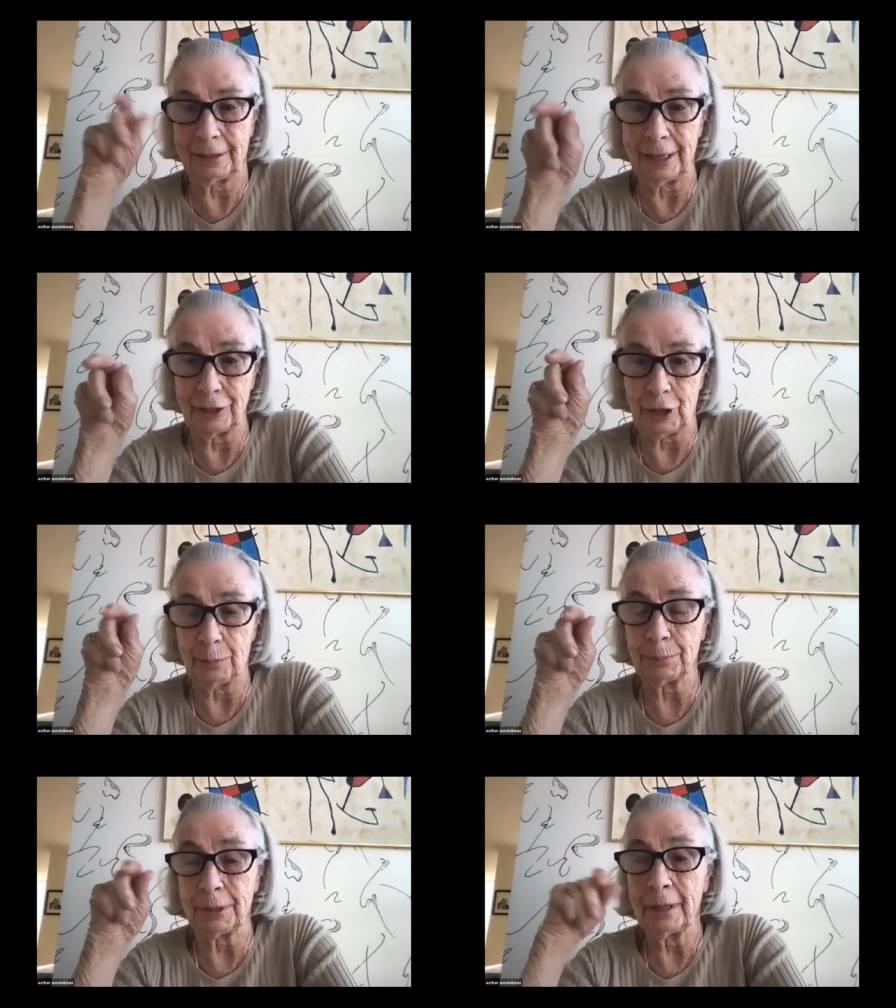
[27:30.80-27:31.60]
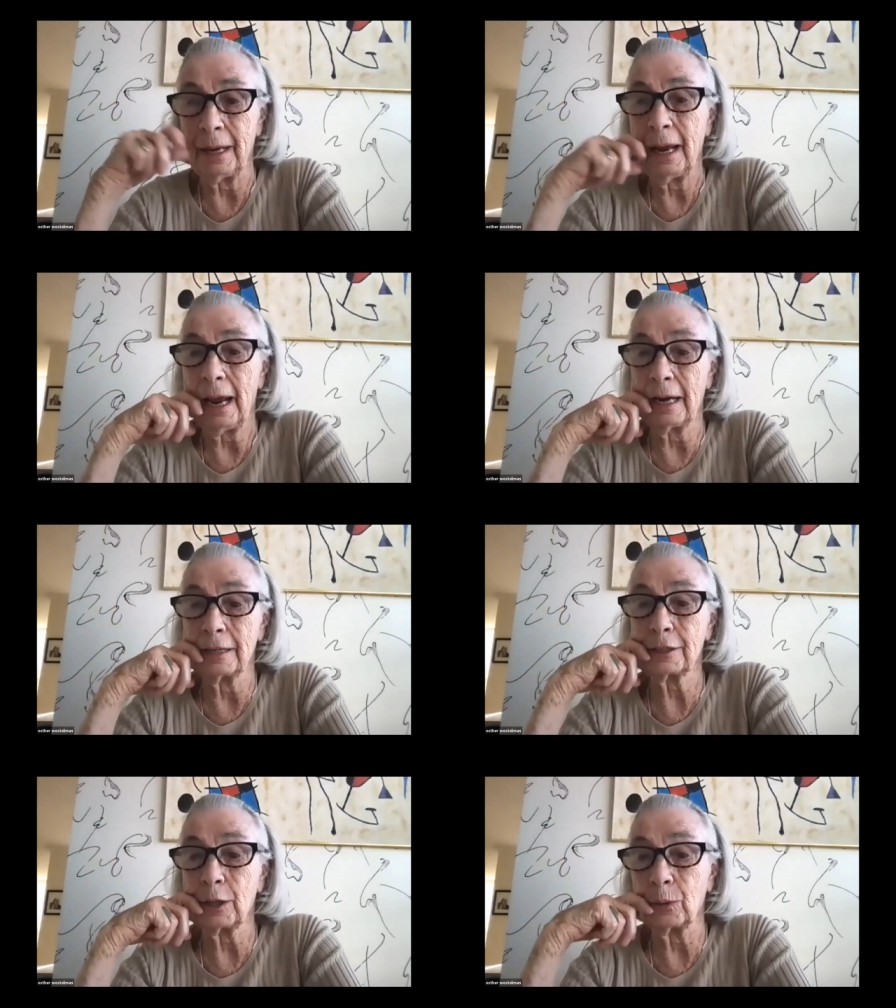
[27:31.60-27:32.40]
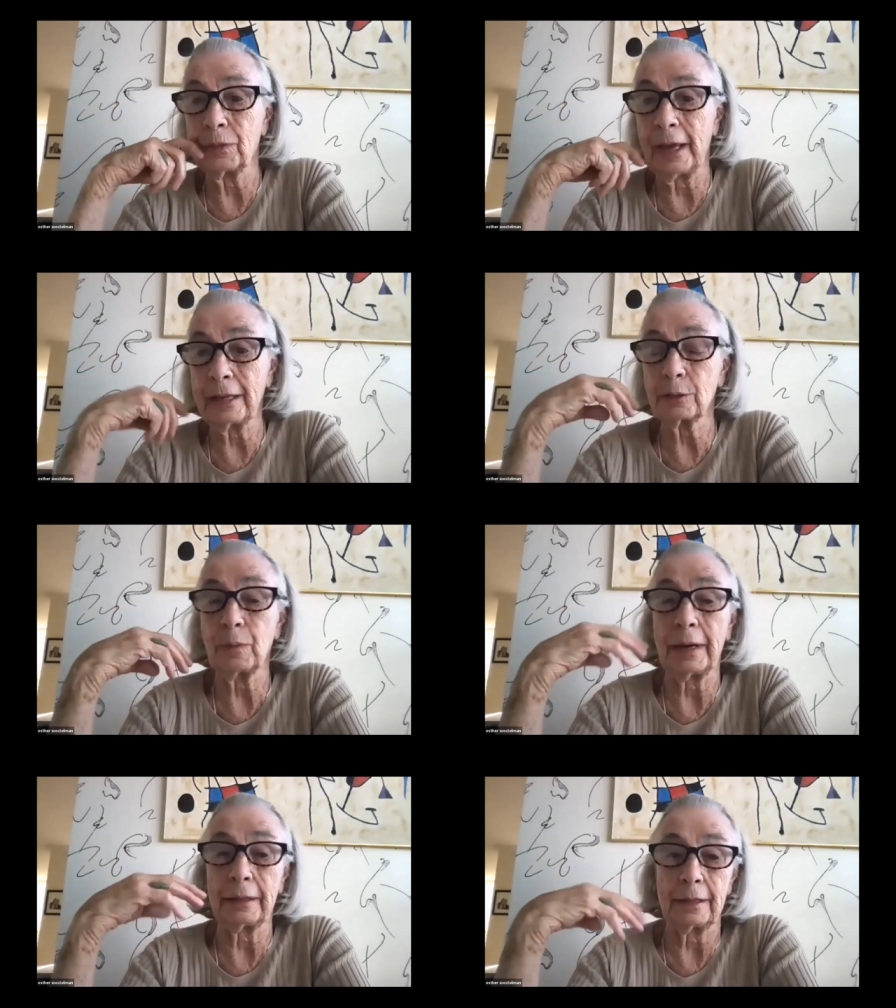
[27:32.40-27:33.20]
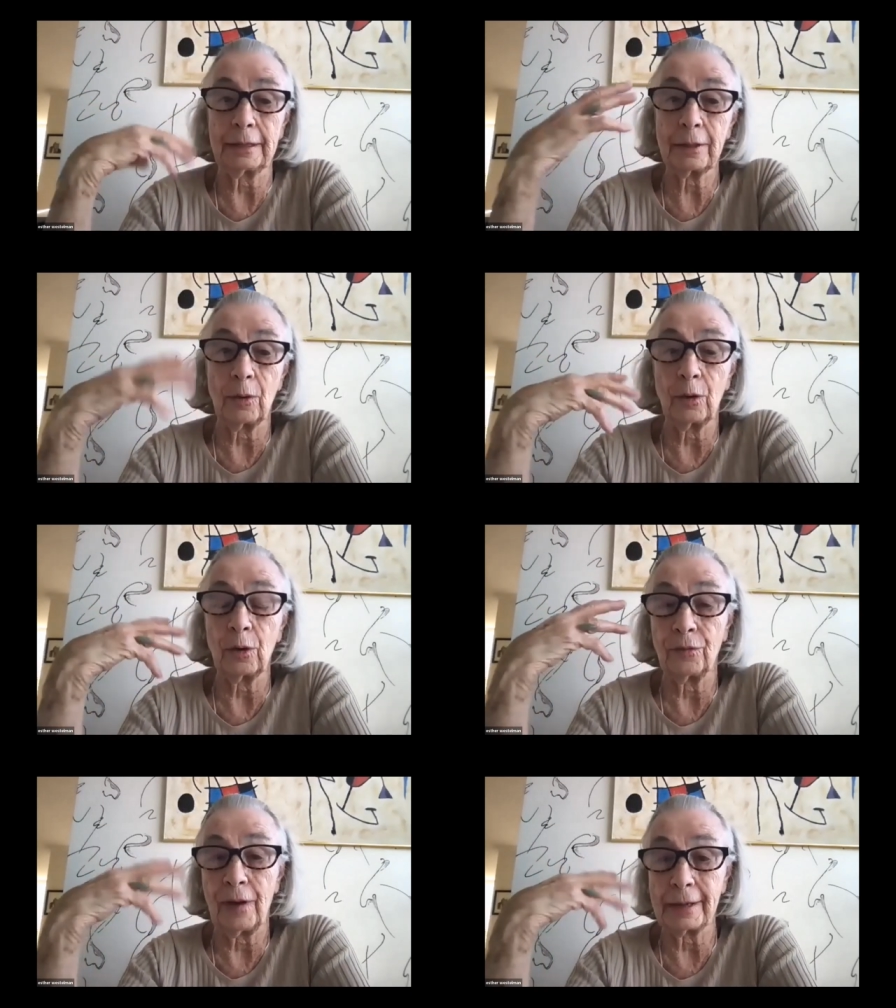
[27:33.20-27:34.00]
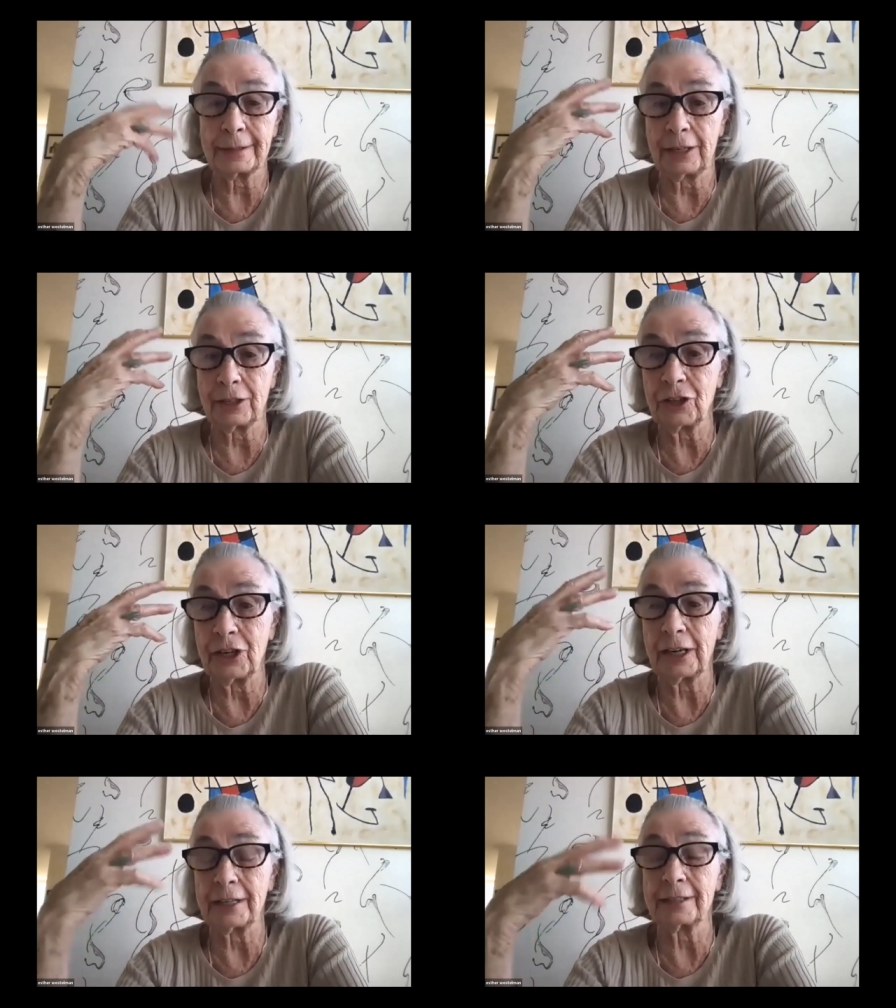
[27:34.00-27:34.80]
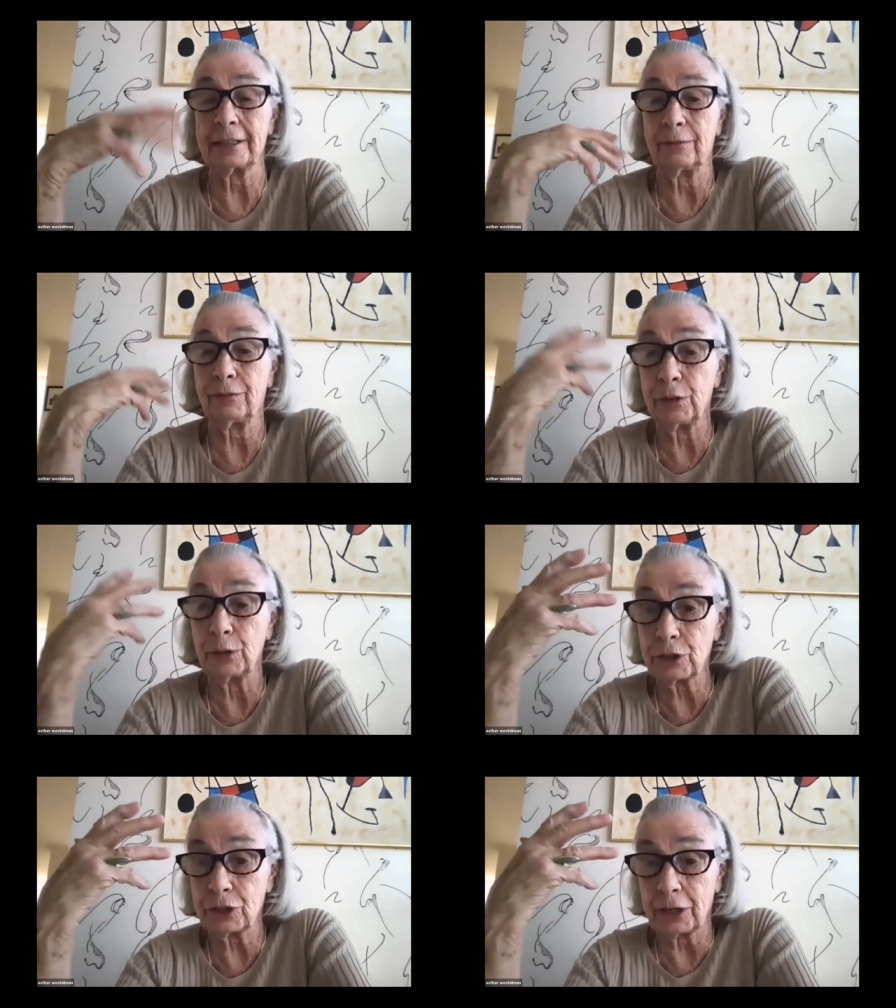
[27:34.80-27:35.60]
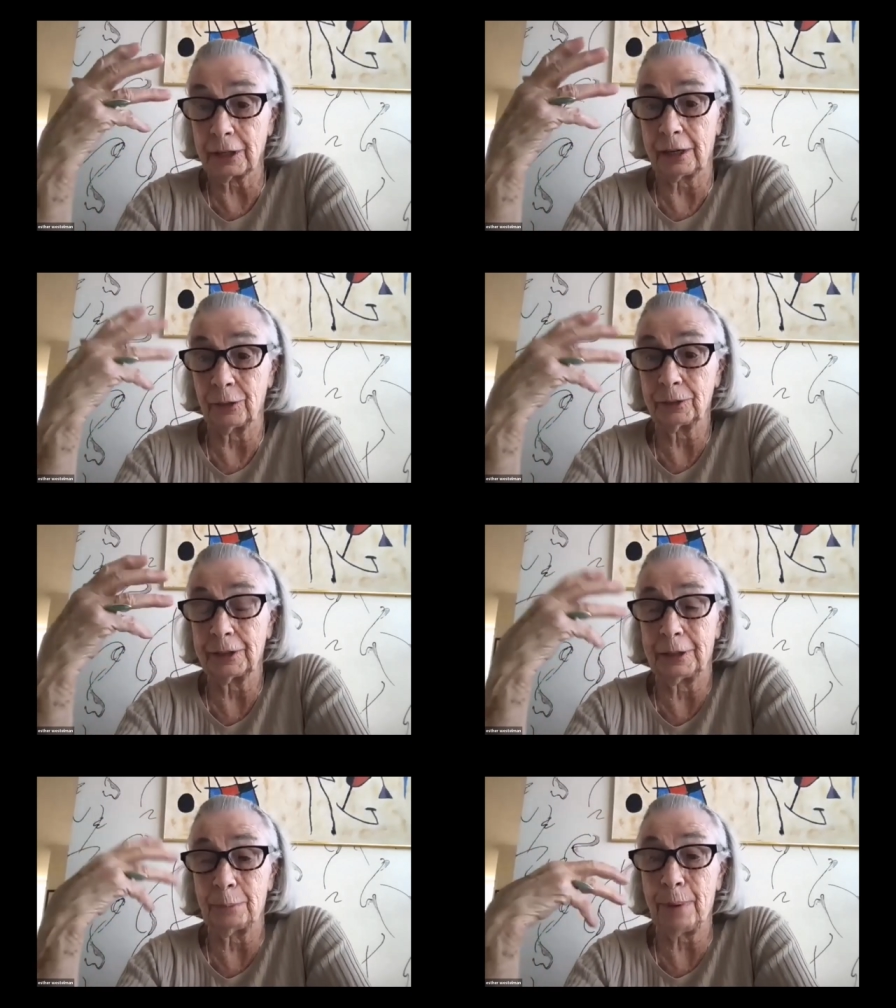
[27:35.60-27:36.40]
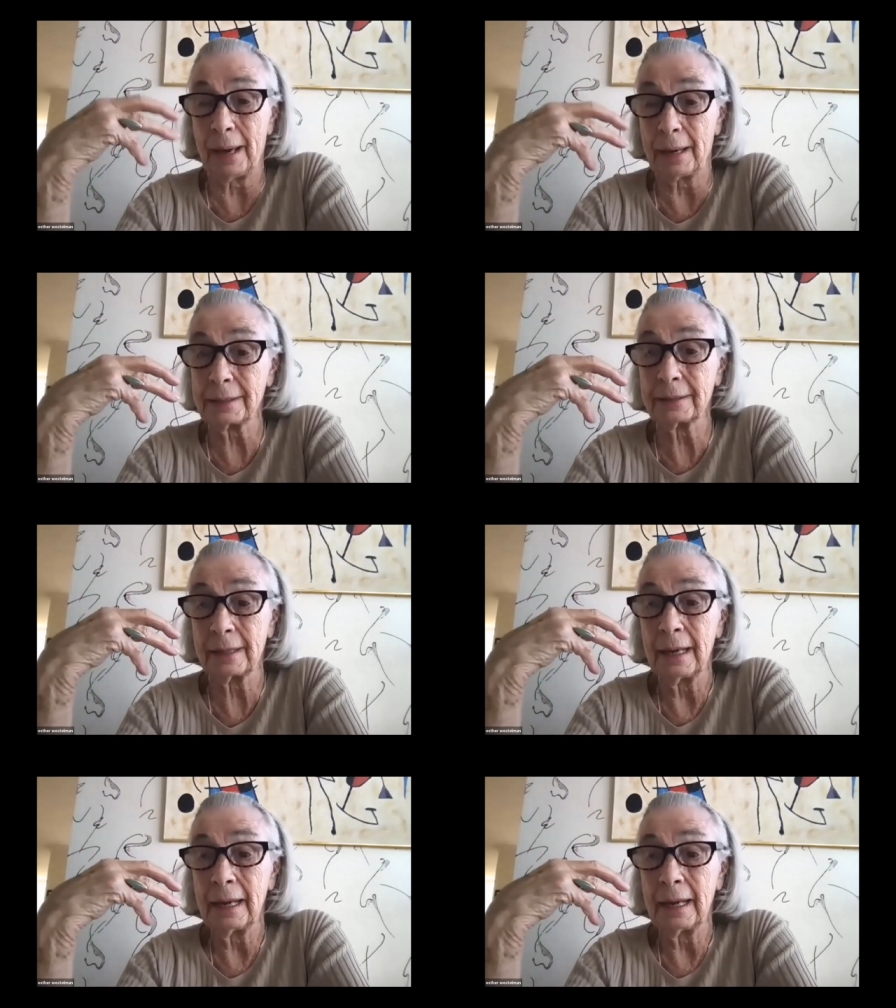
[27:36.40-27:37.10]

Egypt. And so that's why the song of Az Yashir is in the future and not in the past,